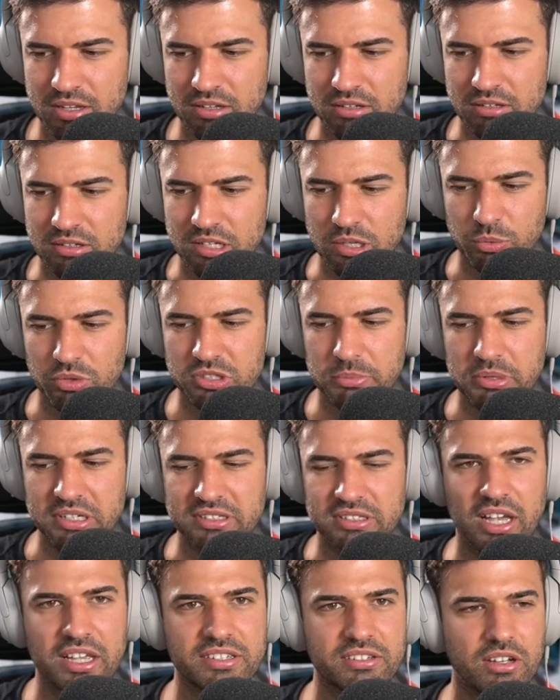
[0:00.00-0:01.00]
it was a big
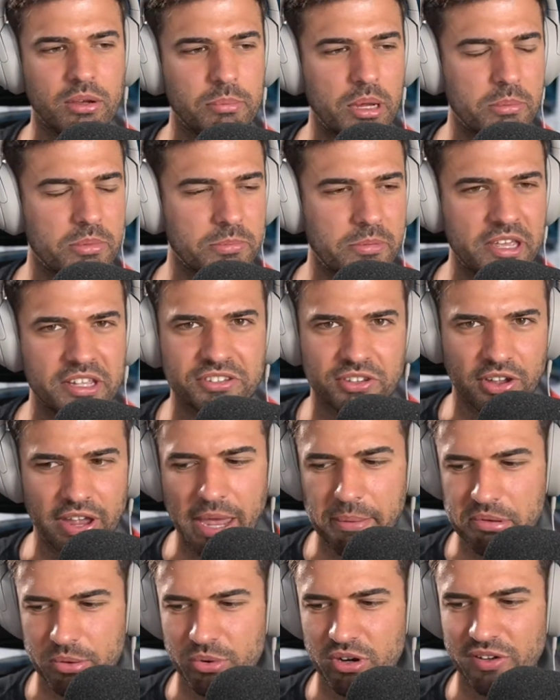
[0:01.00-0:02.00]
task. I remember being so
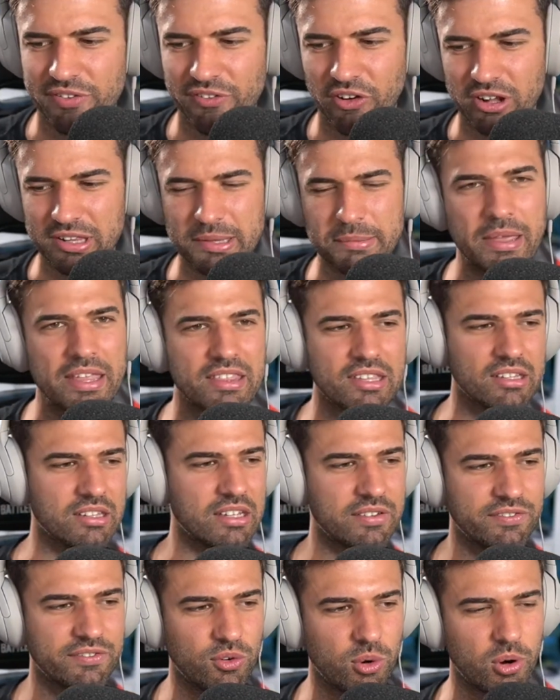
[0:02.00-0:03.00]
happy when I finally beat the Elite
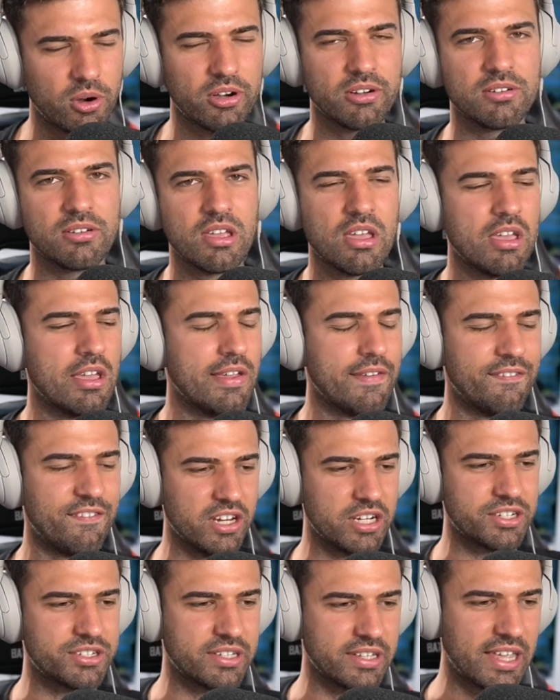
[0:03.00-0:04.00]
Four and
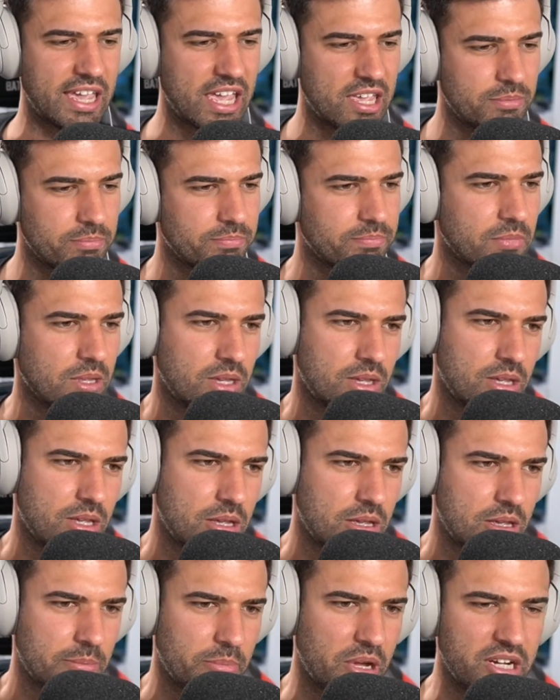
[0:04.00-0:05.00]
finished the game.
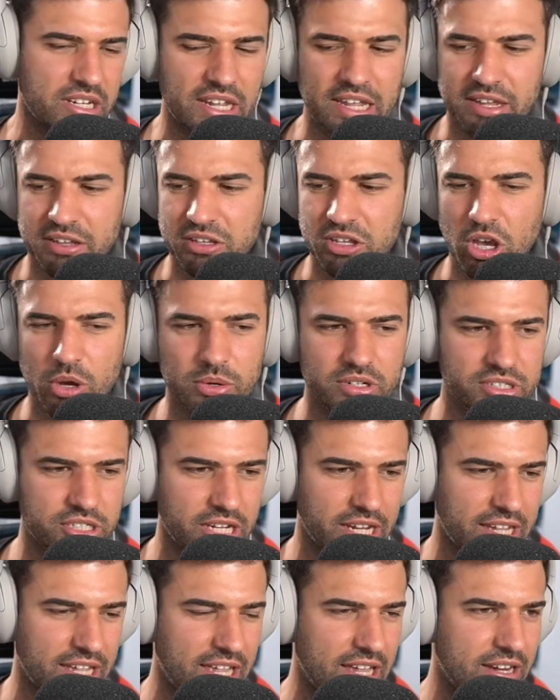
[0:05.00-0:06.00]
But yeah, go and check
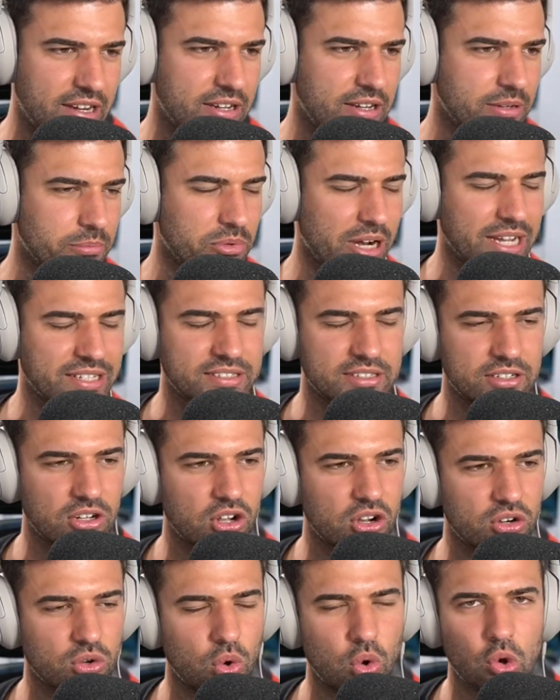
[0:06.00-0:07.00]
out Braxton
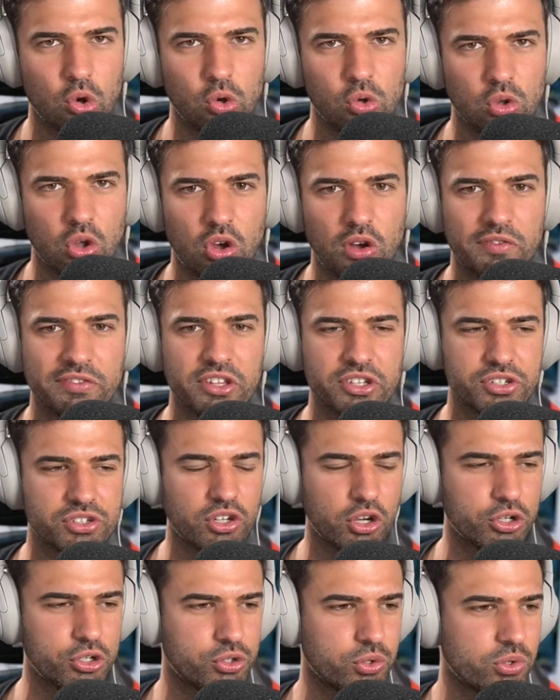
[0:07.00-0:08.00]
on all of the
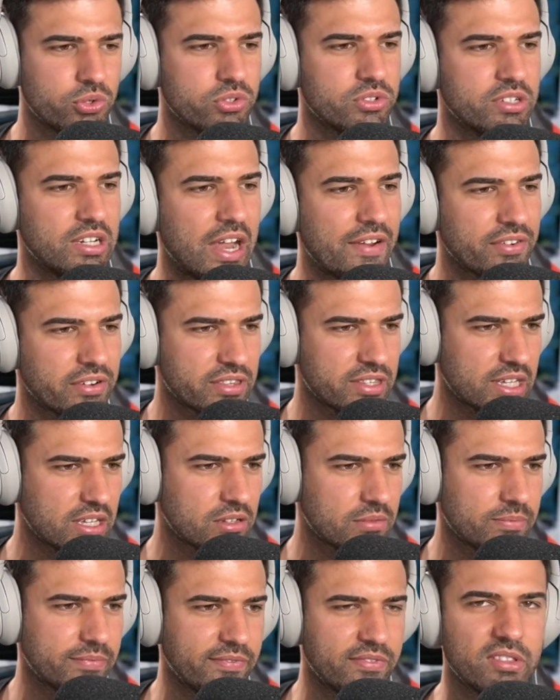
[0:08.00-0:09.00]
socials and
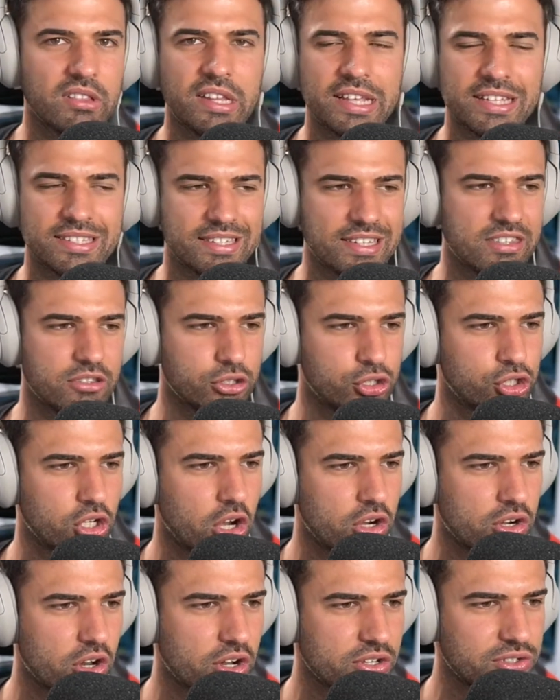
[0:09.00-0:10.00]
everything. Links in the show
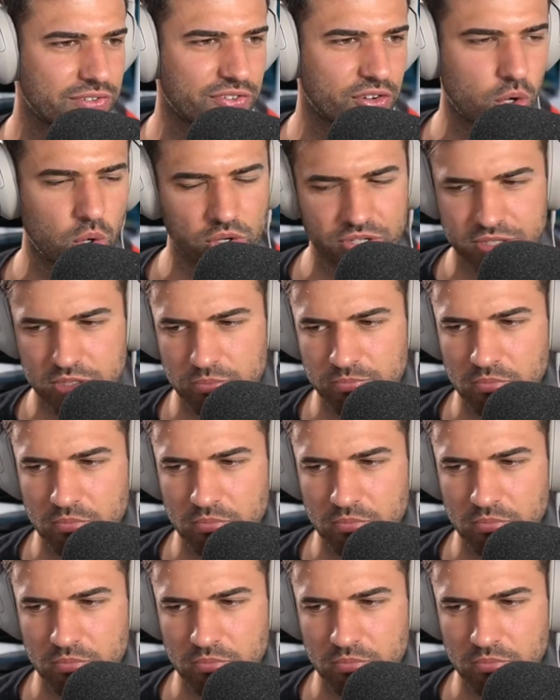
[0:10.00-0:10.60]
notes, of course.